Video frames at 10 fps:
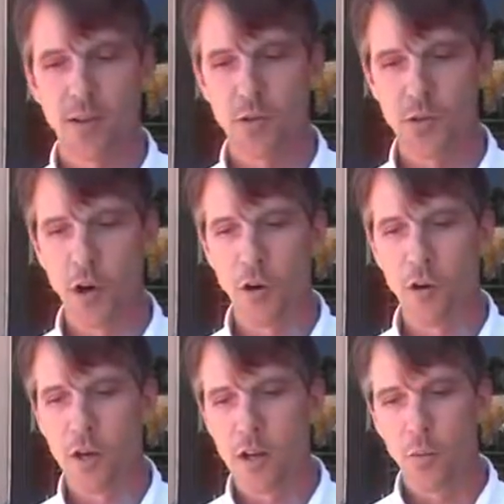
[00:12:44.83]

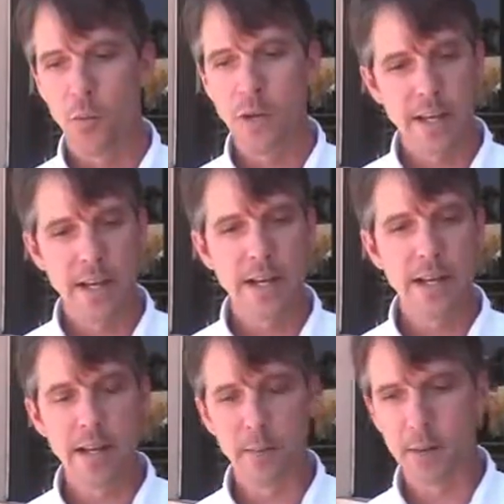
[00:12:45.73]
So we did
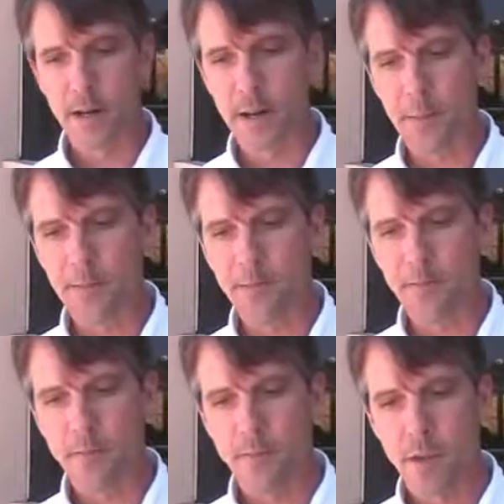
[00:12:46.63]
end up
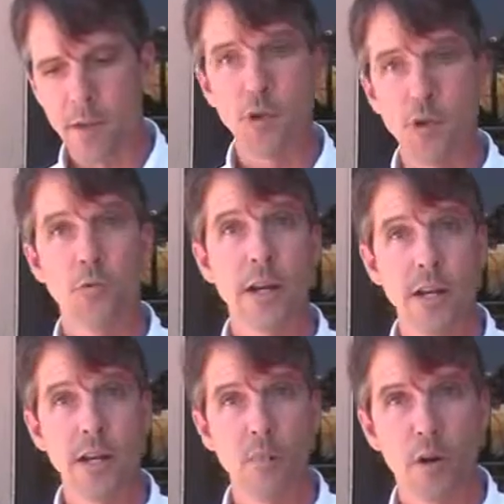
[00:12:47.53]

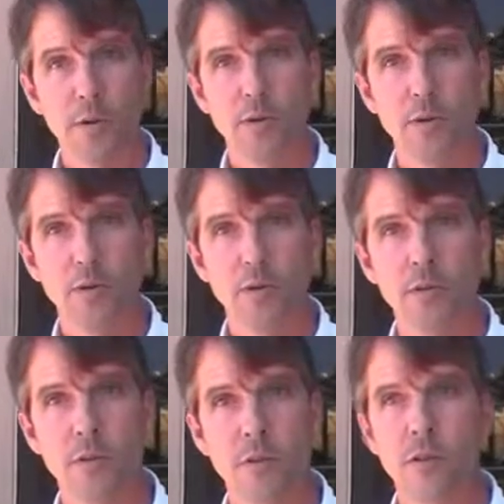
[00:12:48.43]
directing Border Patrol
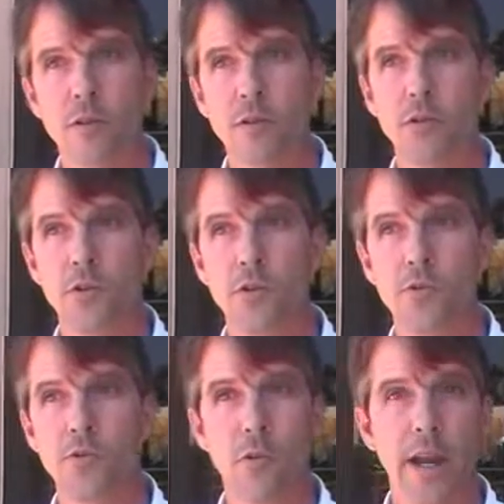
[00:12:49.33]

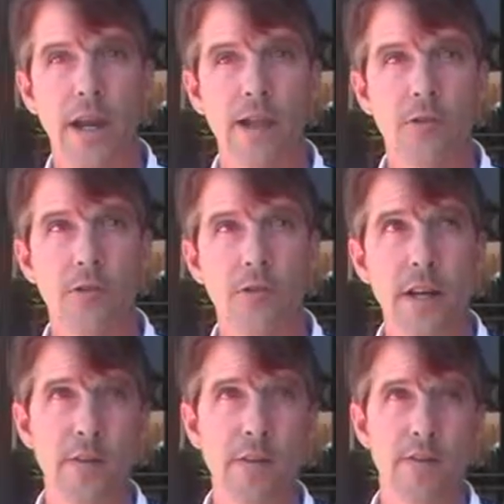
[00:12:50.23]
to locating
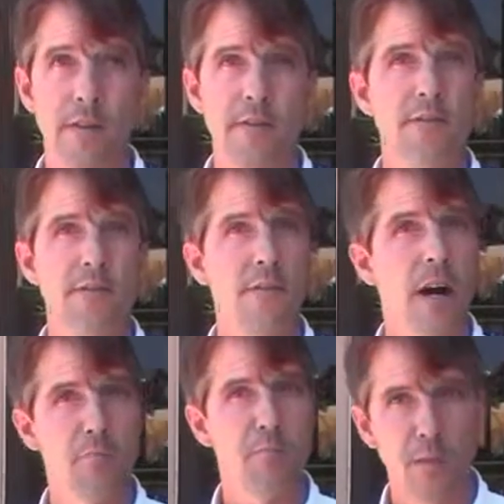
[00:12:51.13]

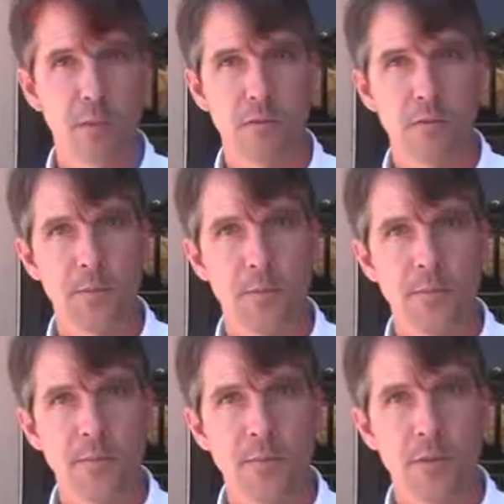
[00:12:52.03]
355 people
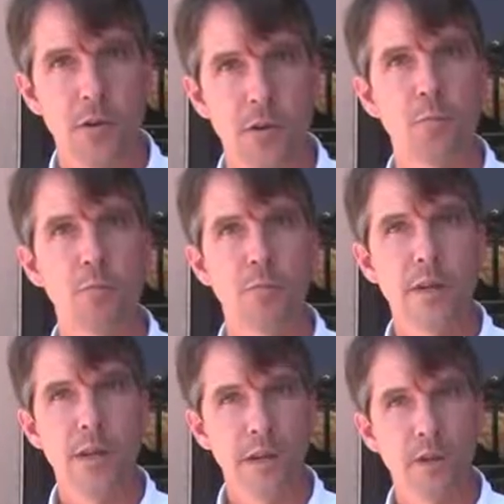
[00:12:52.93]
who
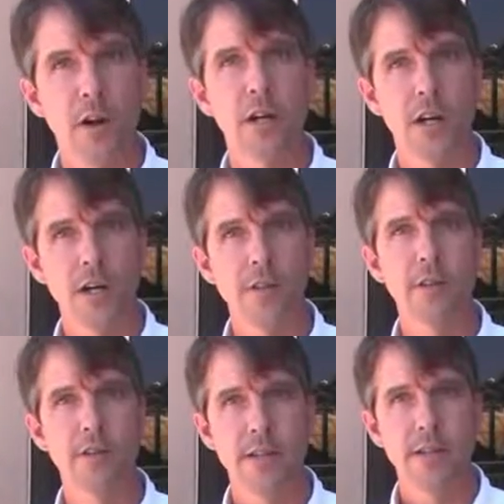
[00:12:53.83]
entered our country
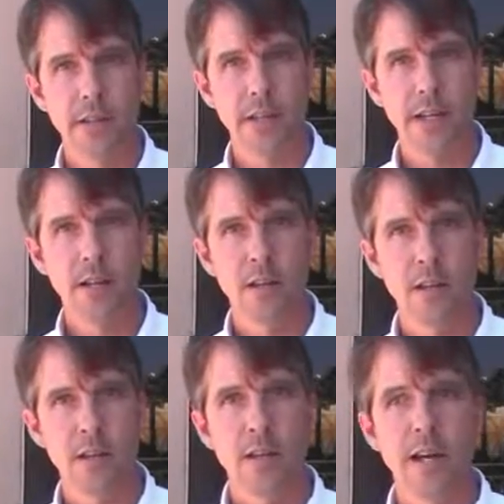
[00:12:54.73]
illegally,
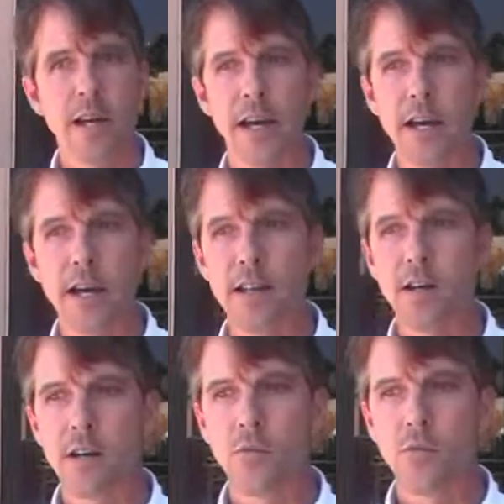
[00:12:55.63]
and
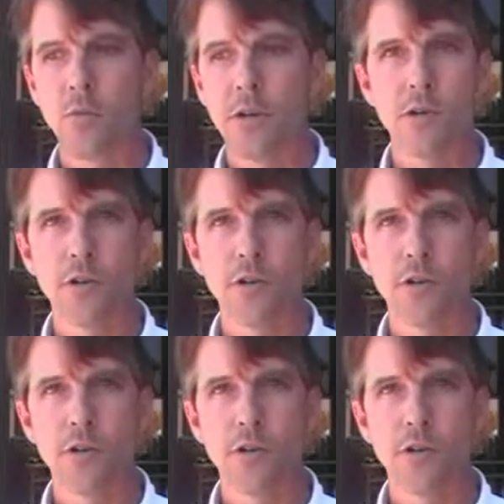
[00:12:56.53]
we